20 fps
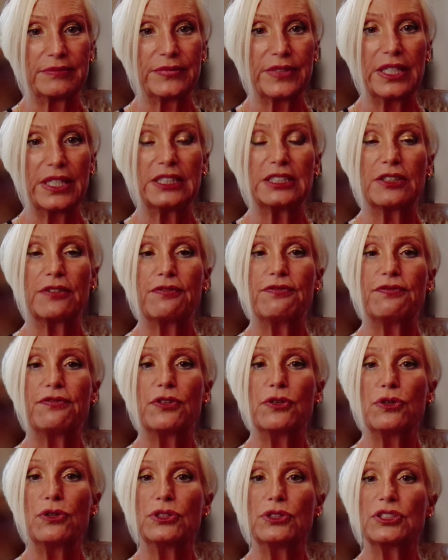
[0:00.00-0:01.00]
It's a
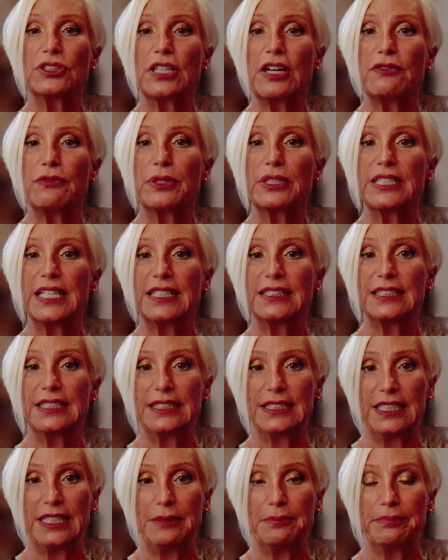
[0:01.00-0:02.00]
full software testing
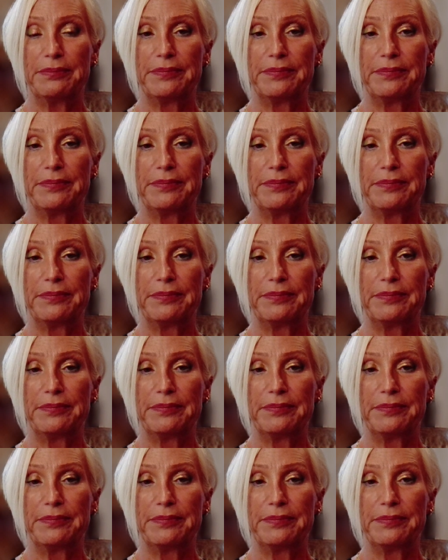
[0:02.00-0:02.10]
team.